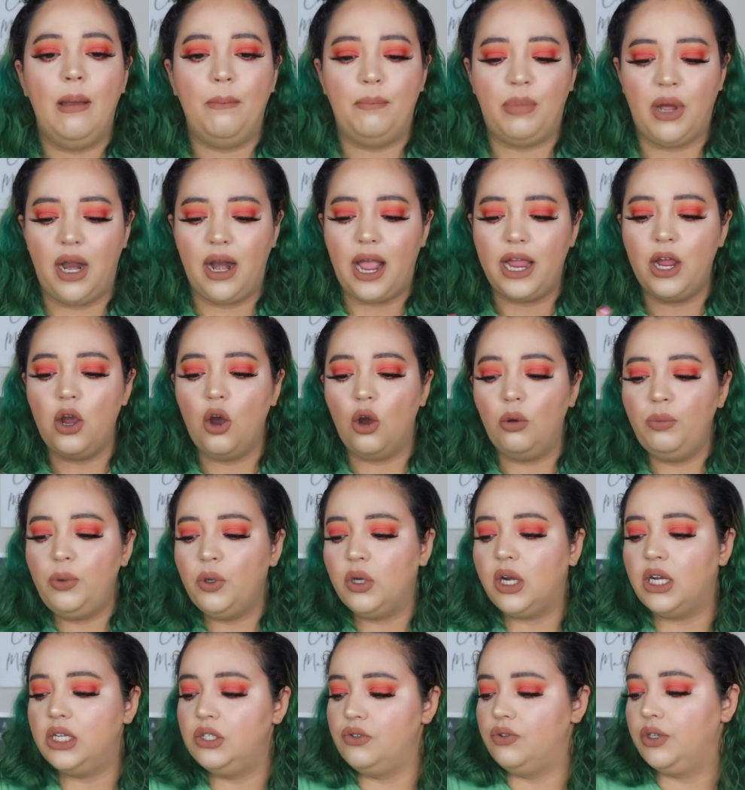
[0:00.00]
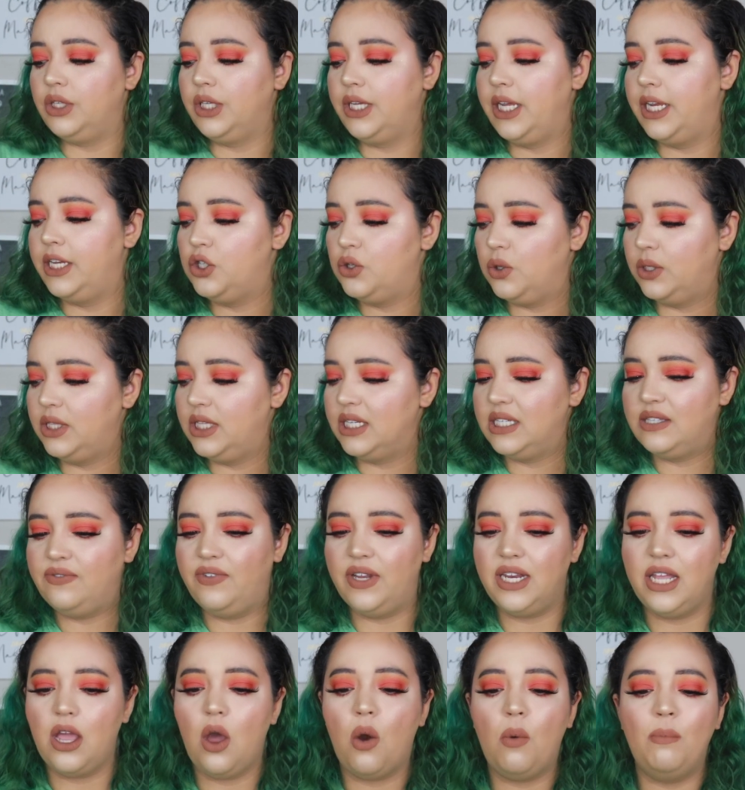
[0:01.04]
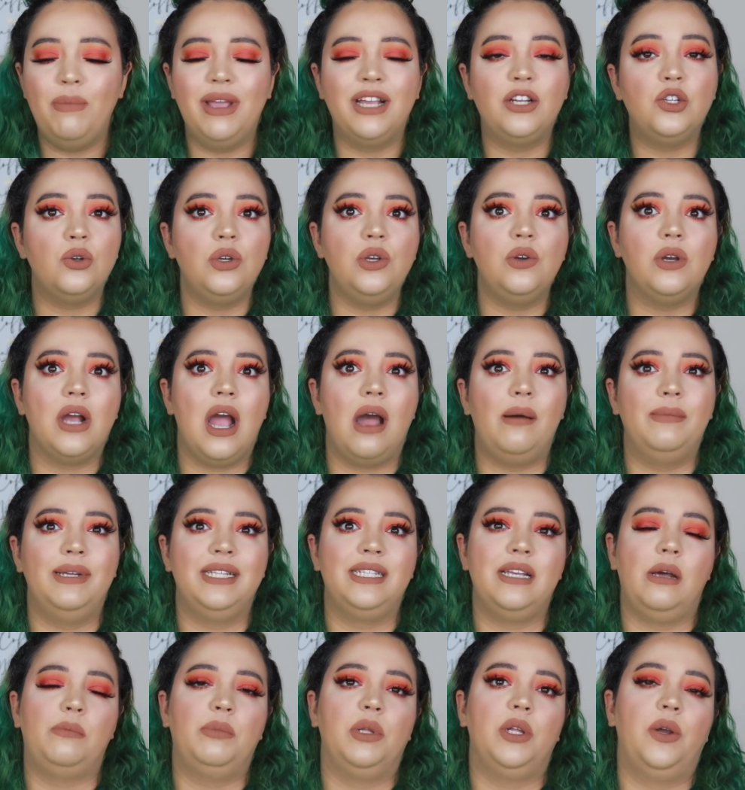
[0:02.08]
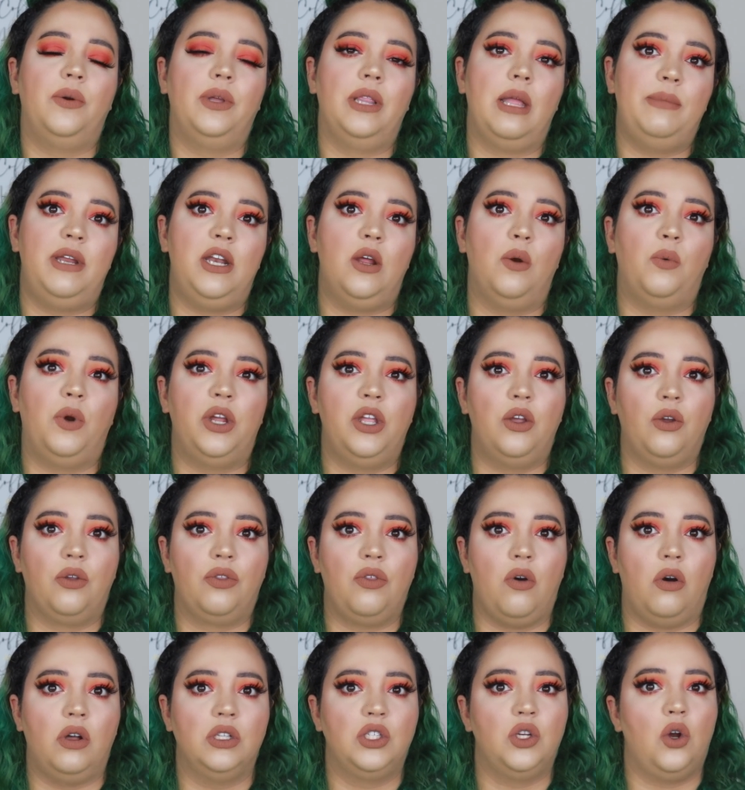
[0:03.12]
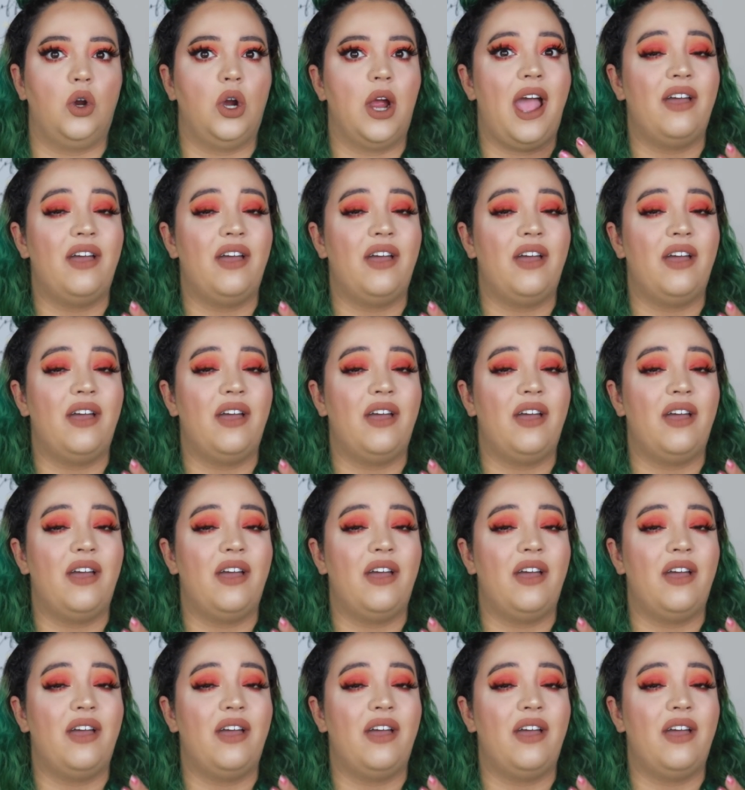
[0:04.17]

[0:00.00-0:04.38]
But I hope you guys really enjoyed this video. Make sure you comment down below and let me know what your thoughts are.